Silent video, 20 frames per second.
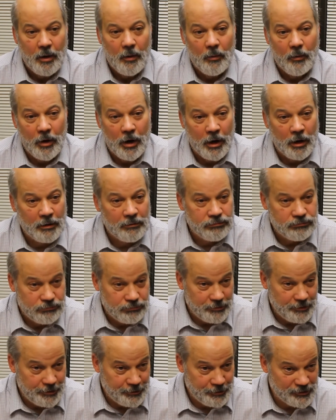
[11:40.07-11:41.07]
Well,
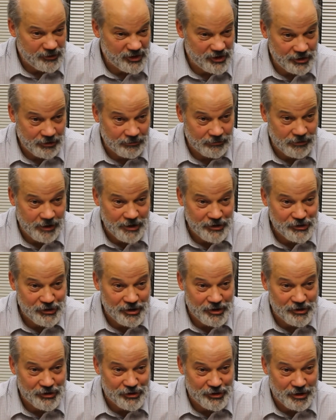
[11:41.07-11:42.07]
you can still raise
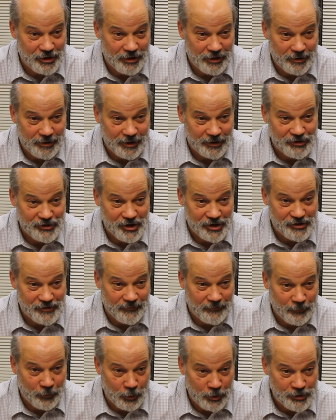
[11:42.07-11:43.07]
these
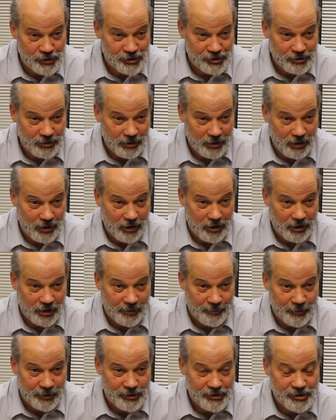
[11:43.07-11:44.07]
excessive force
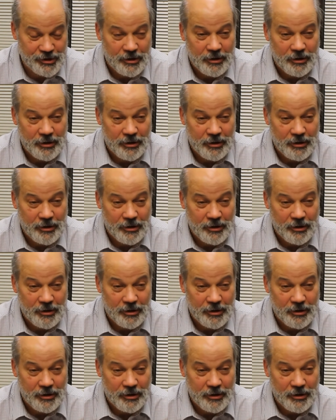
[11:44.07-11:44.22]
arguments.